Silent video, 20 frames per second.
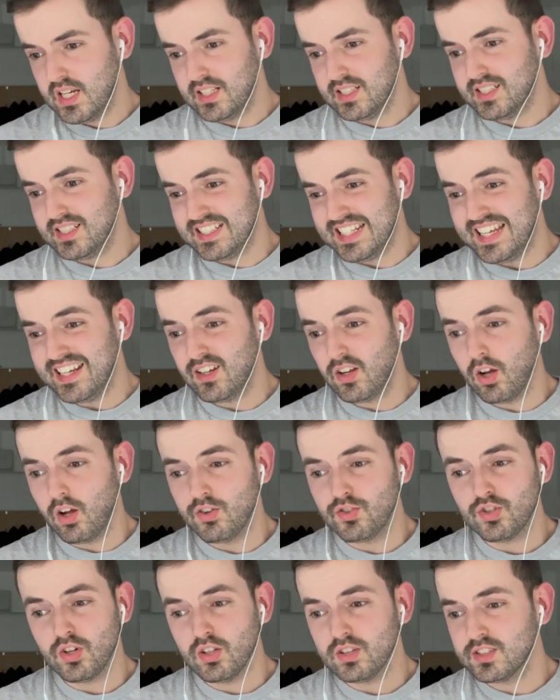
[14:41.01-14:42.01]
stick
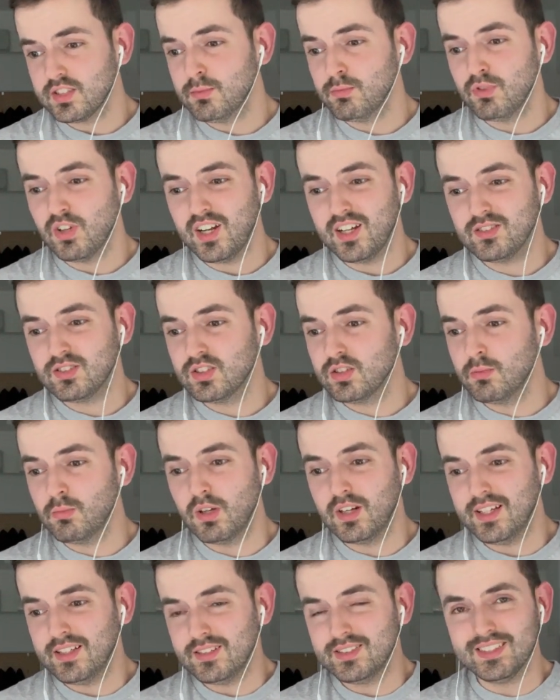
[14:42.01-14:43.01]
on Jocelyn Brown,
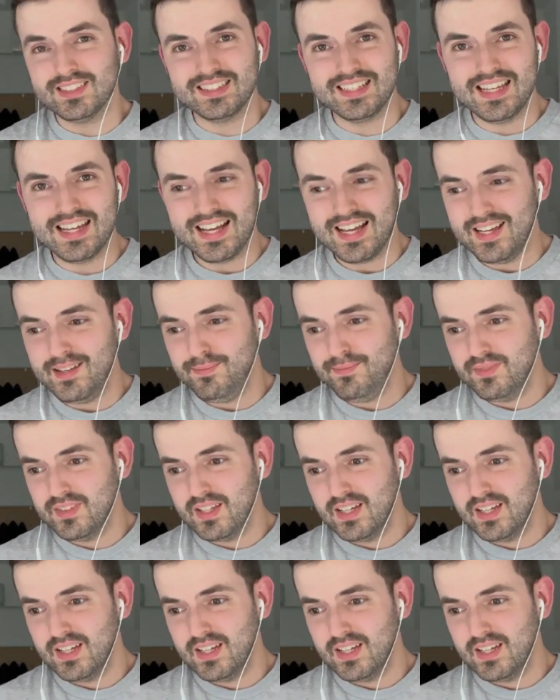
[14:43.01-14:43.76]
Somebody Else's Guy,